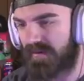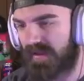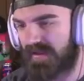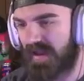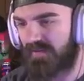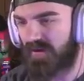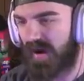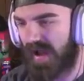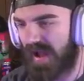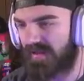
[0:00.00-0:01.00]
they never
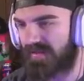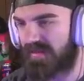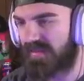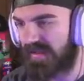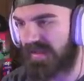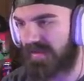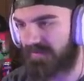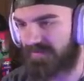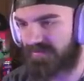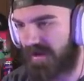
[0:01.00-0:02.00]
had themes